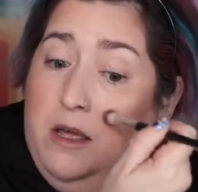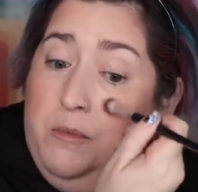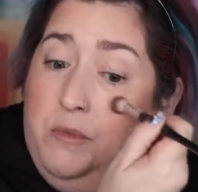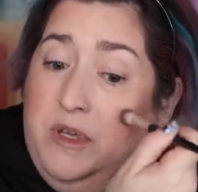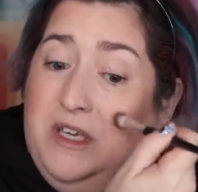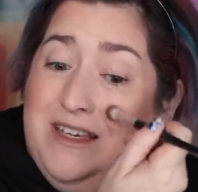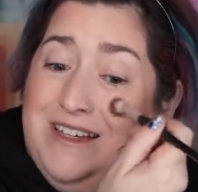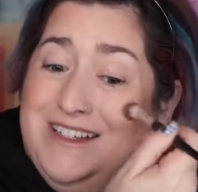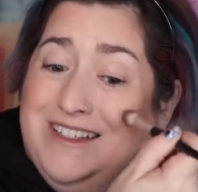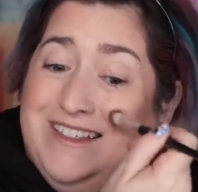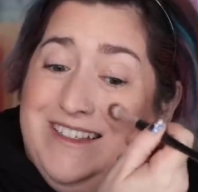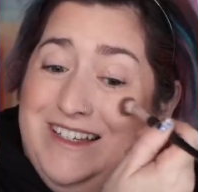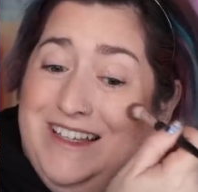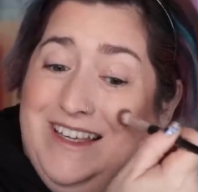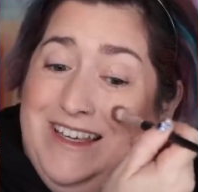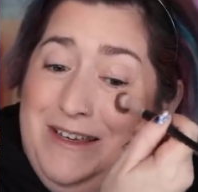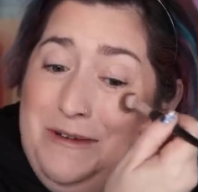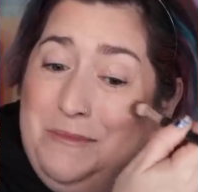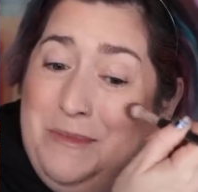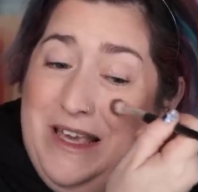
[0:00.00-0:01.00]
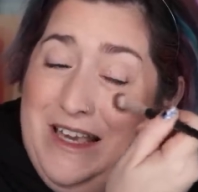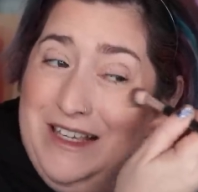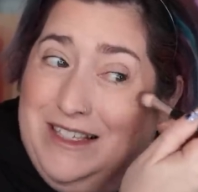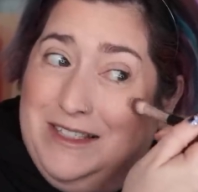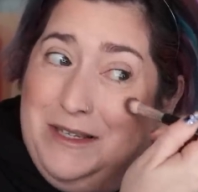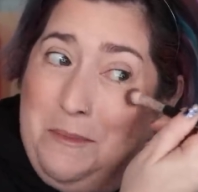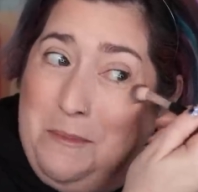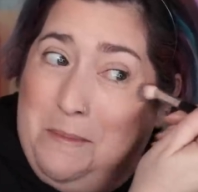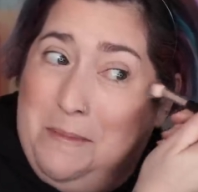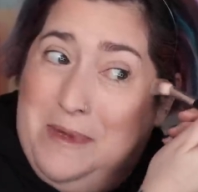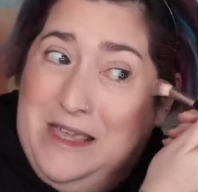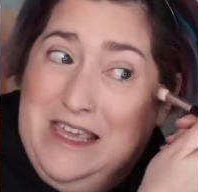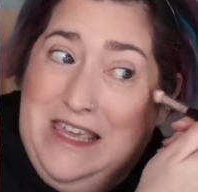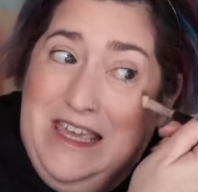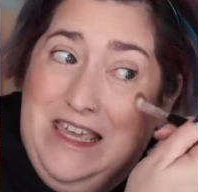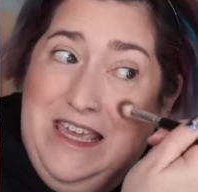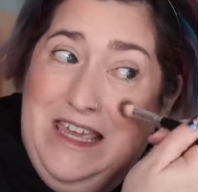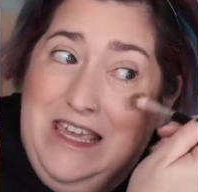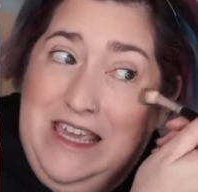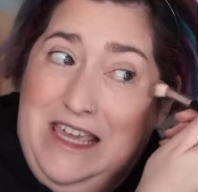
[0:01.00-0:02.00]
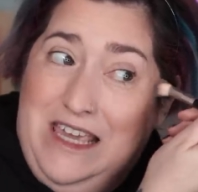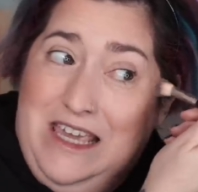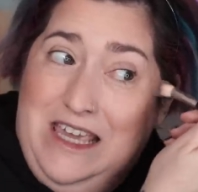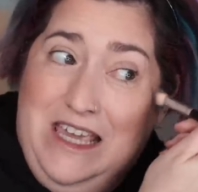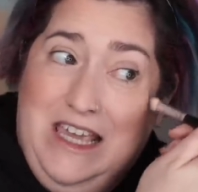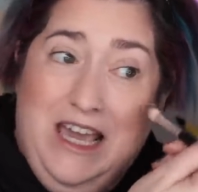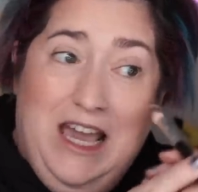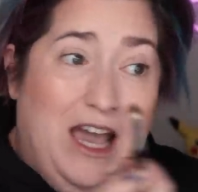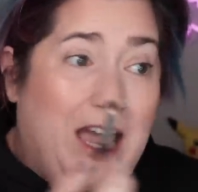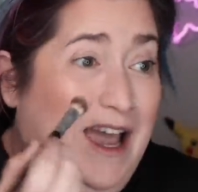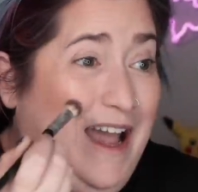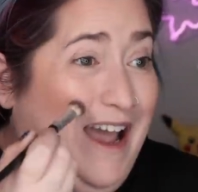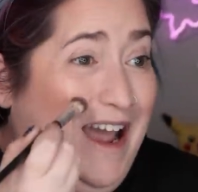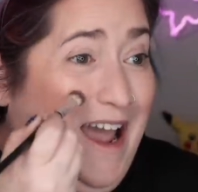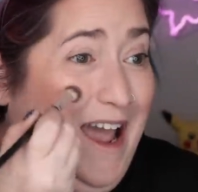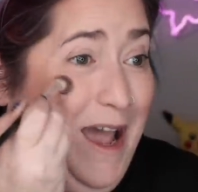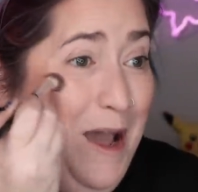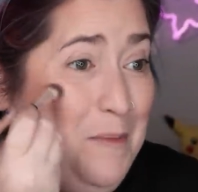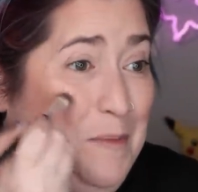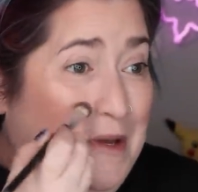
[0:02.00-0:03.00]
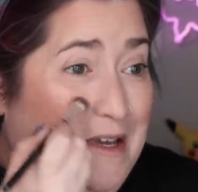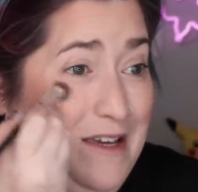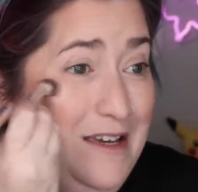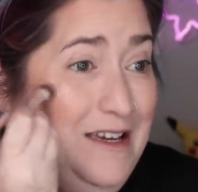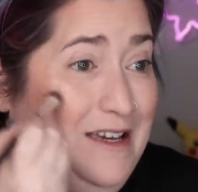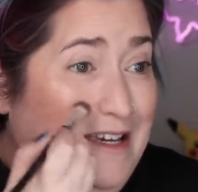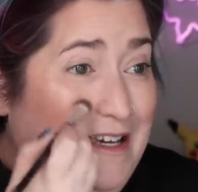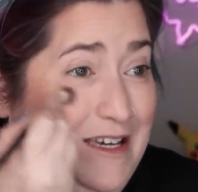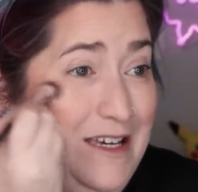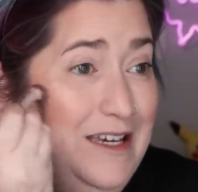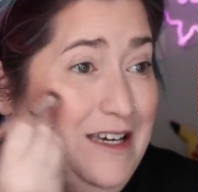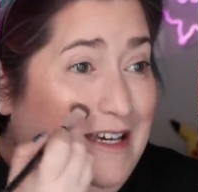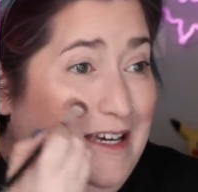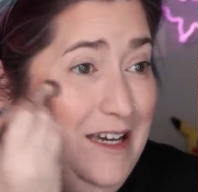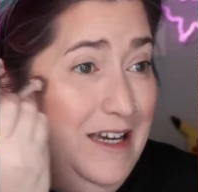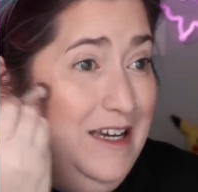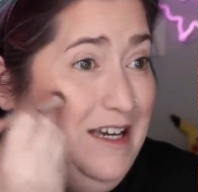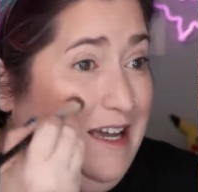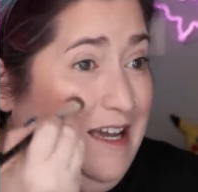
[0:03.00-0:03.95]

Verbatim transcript: because it makes me happy.